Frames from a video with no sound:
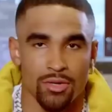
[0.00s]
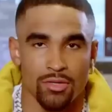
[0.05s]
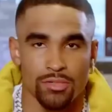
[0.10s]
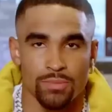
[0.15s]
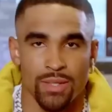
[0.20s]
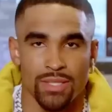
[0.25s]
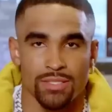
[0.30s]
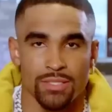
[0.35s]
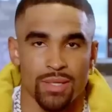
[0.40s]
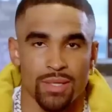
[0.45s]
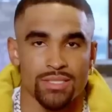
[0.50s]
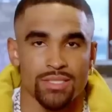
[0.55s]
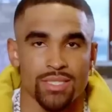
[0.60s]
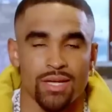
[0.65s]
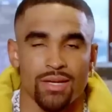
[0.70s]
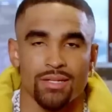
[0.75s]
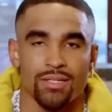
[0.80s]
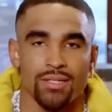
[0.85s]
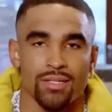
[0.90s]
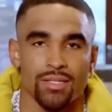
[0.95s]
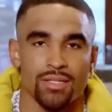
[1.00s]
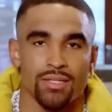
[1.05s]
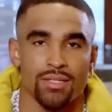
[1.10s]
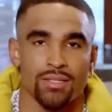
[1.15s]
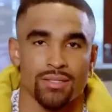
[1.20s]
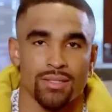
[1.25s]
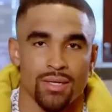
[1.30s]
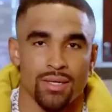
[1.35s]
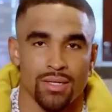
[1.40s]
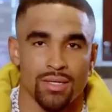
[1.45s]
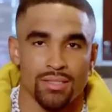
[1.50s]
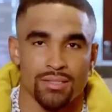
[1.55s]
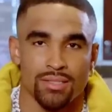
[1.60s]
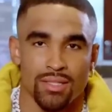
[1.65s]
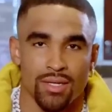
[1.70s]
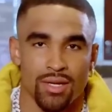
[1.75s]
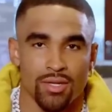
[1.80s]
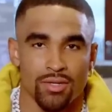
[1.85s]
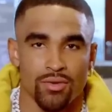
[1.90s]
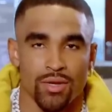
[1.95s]
goes back to my childhood and
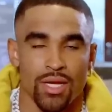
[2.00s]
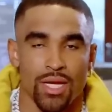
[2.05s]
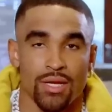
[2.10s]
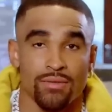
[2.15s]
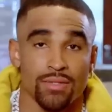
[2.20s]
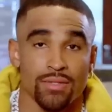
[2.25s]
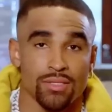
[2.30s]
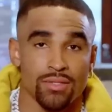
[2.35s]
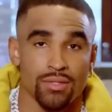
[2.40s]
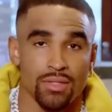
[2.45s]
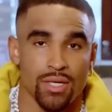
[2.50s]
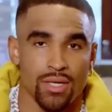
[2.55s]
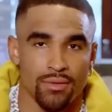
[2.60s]
seeing all the great athletes on the